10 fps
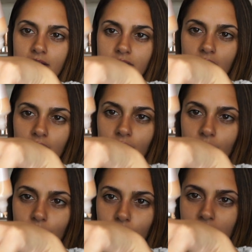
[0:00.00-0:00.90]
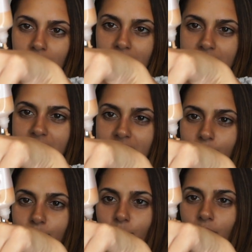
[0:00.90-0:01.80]
So really
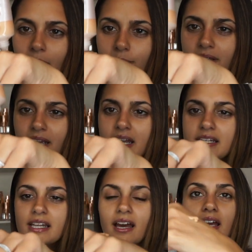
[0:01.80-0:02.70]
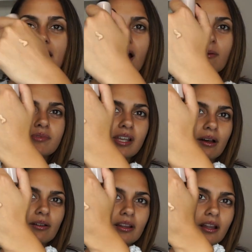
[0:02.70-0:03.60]
simple applicator. It comes
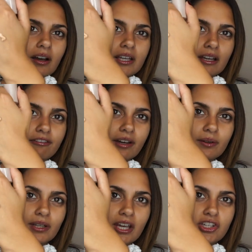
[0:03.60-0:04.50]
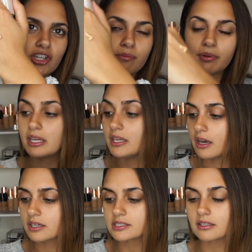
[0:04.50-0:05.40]
out like a foundation, but
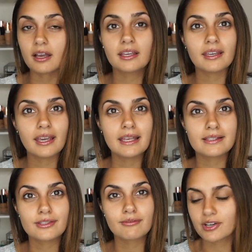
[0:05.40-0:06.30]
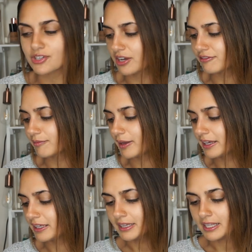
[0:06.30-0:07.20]
looks like it's the right shade for me.